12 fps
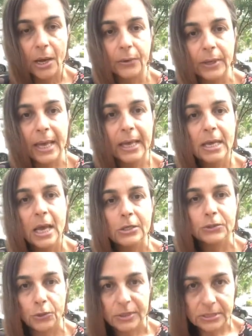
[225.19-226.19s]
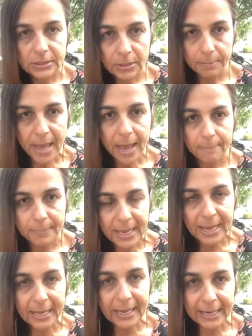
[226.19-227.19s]
Okay, so this is about
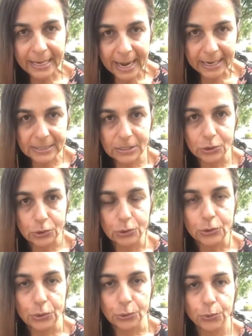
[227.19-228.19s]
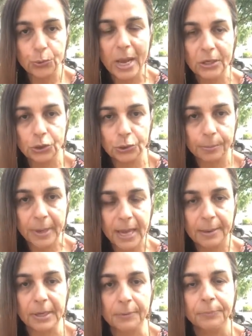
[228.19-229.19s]
being connected to you and your
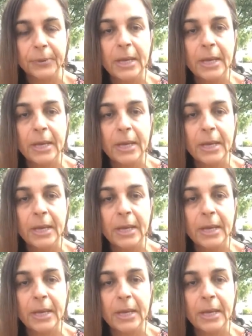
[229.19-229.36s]
baby.